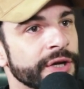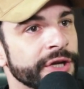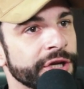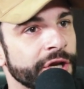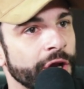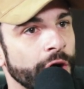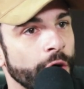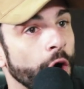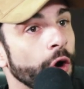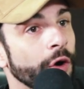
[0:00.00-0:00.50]

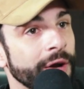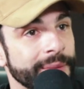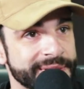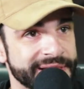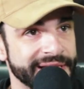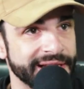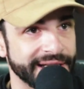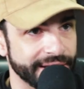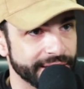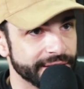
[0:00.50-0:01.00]

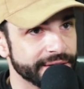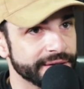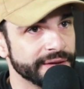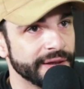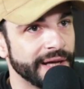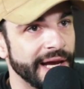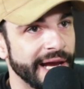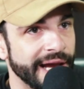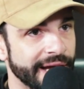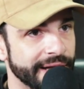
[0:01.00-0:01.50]
OMD.
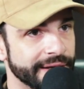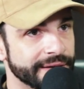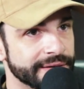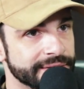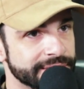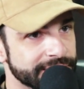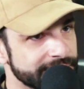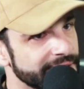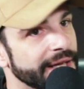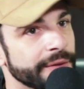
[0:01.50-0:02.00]

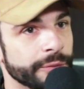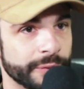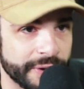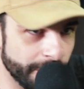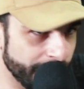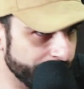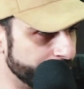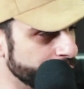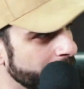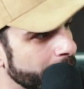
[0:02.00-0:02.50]
And then
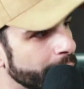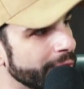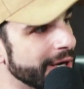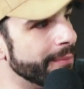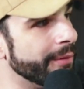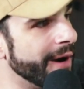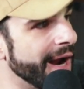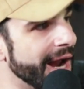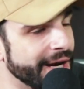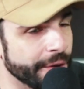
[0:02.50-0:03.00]
we went through the
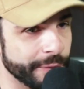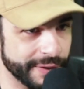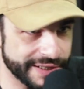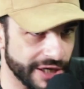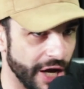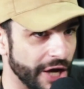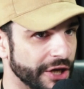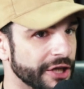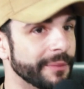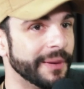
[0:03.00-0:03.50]
rebrand and we
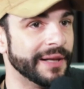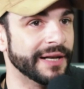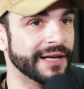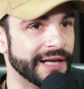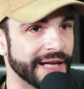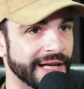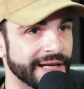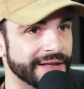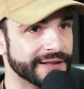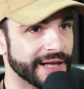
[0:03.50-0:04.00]

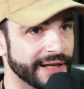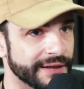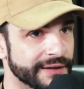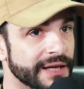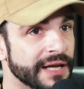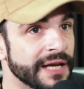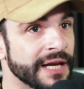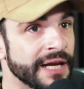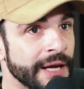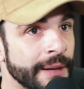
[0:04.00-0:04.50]
documented it. And
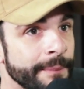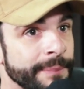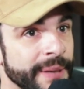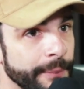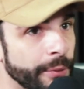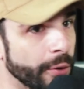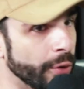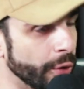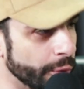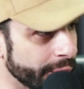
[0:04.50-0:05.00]
then
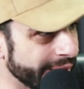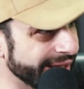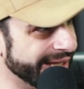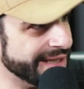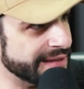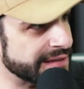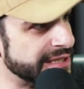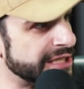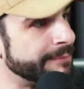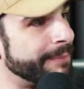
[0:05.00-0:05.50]
people were
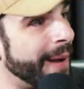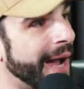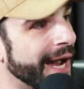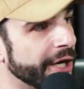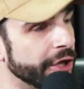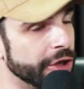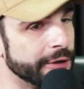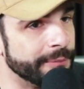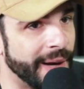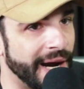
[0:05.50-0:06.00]
really
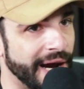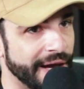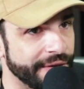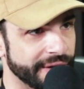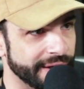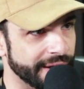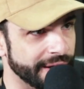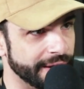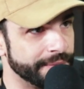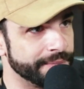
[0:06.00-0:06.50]
inspired
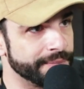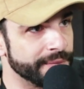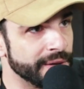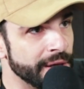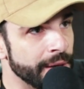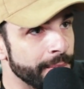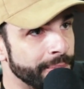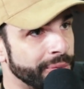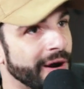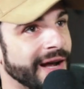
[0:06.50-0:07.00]
by the
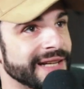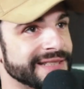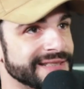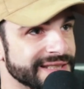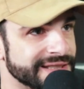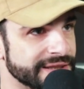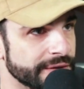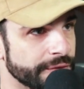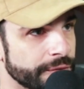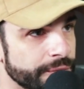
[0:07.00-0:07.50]

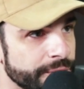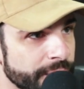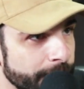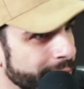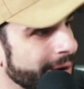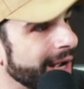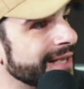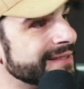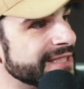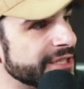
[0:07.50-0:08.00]

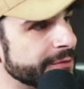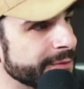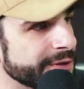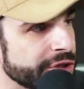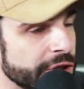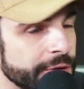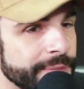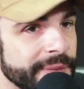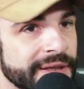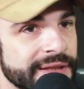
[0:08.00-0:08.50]
process we took,